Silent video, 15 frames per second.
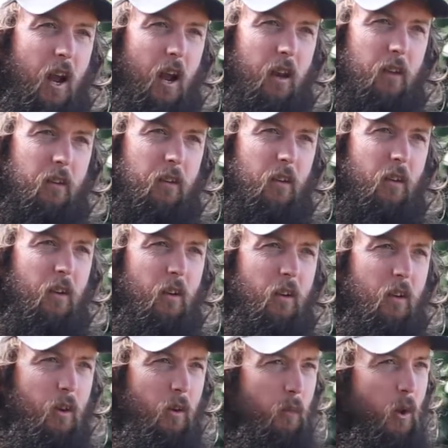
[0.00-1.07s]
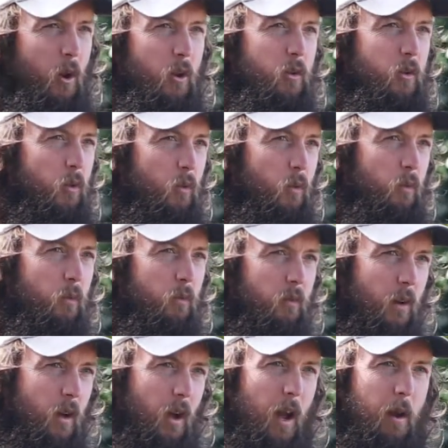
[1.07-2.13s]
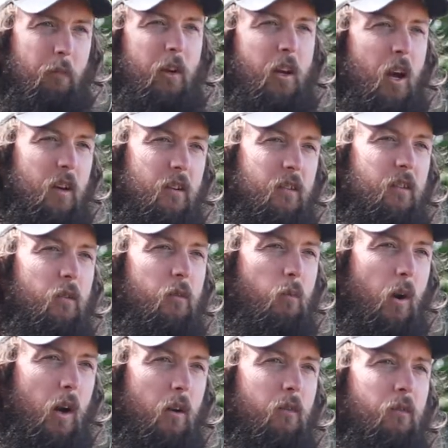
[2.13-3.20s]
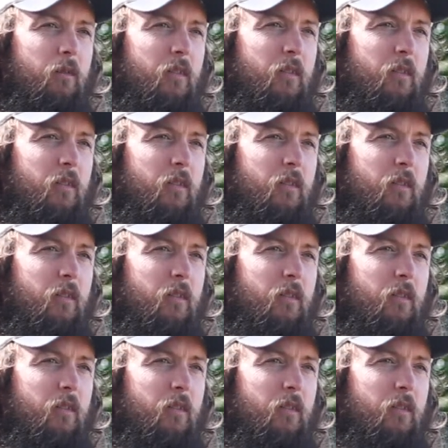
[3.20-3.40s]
and commercial uh, applications as well.